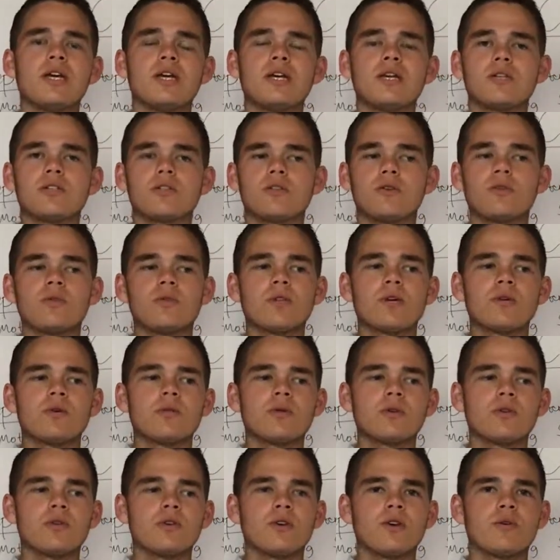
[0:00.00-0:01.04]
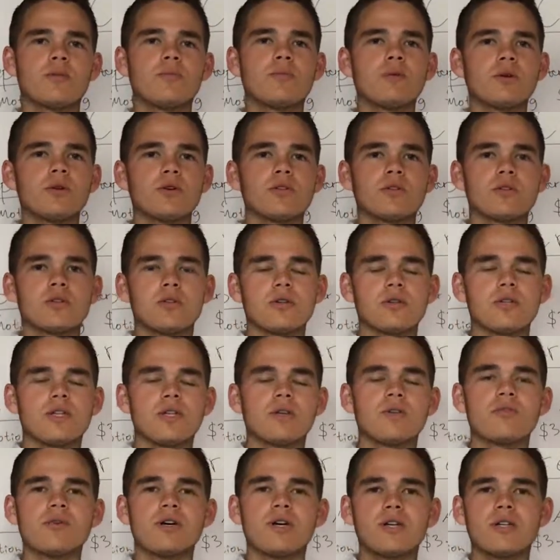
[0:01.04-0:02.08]
So now when you have bought the
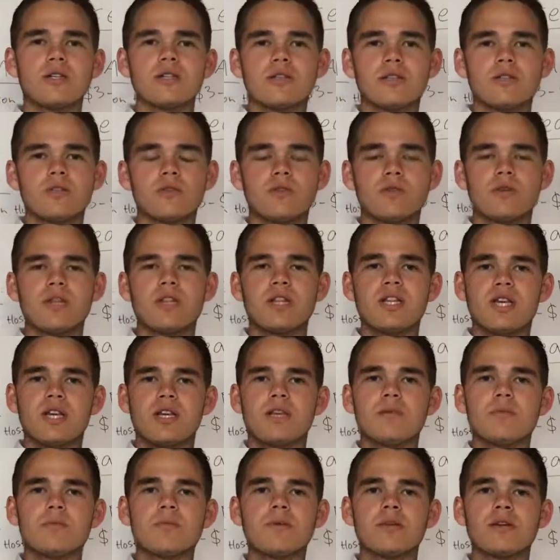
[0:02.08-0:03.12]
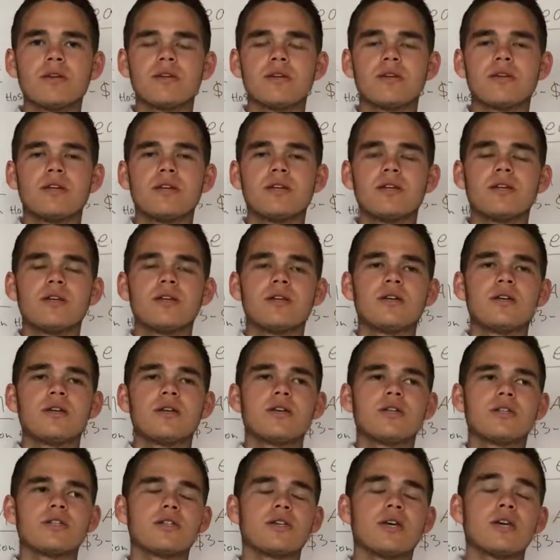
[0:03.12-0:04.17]
right to a name,
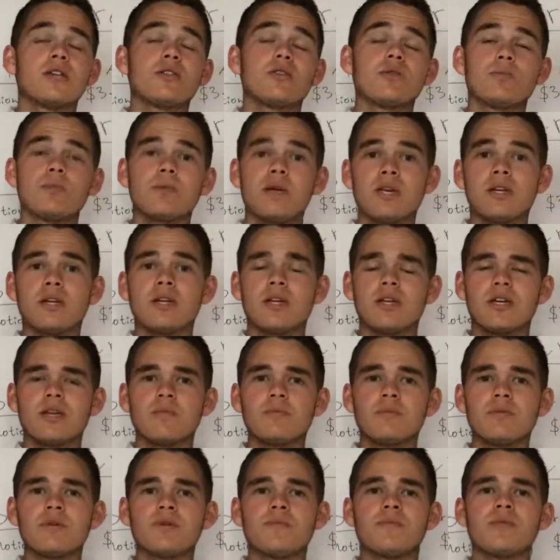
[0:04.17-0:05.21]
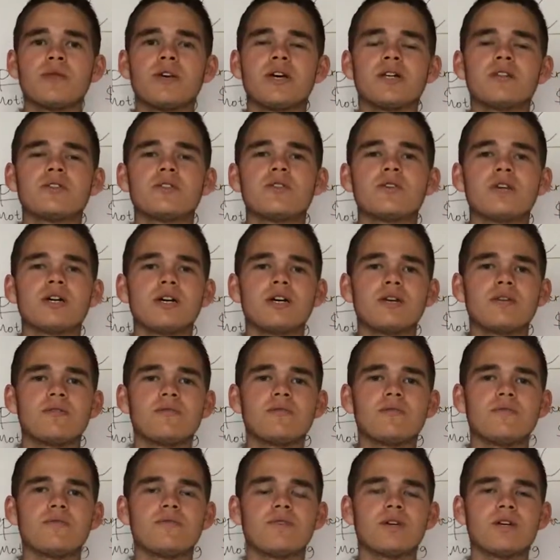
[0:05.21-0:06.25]
a domain name, and you
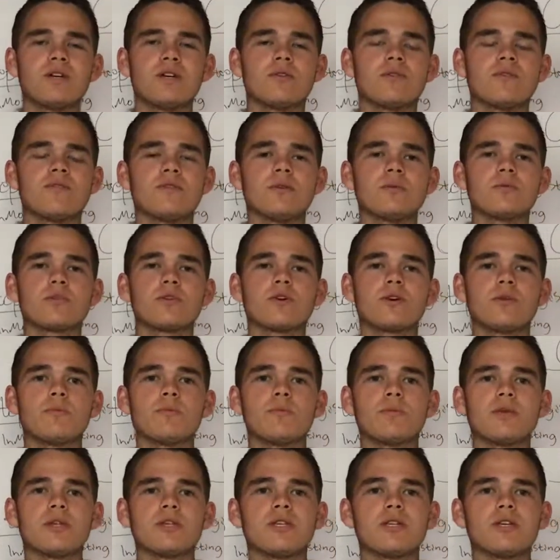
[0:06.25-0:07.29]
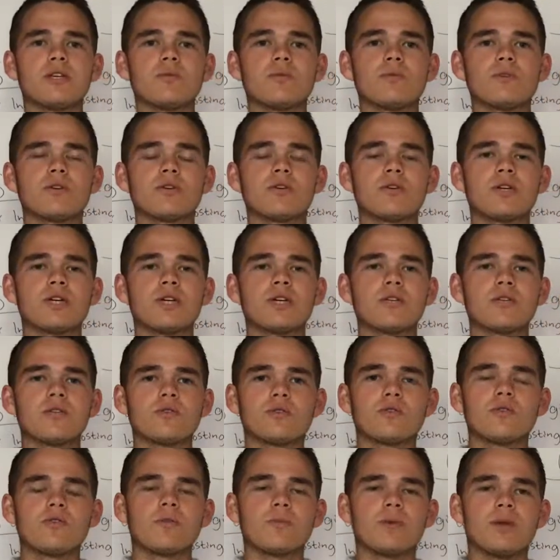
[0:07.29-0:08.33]
have found a company that will connect your
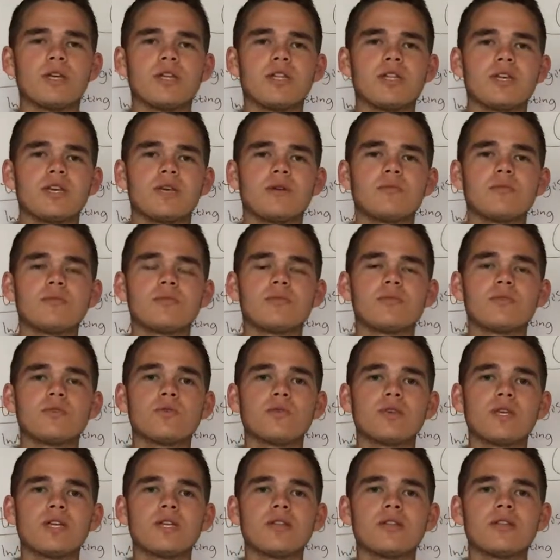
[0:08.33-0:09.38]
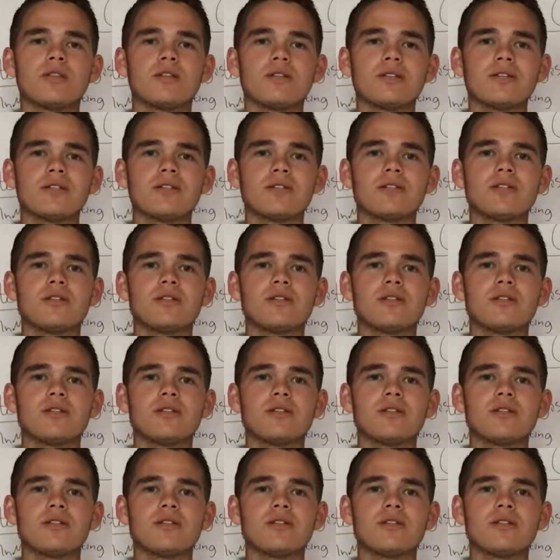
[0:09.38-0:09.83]
domain name to the internet,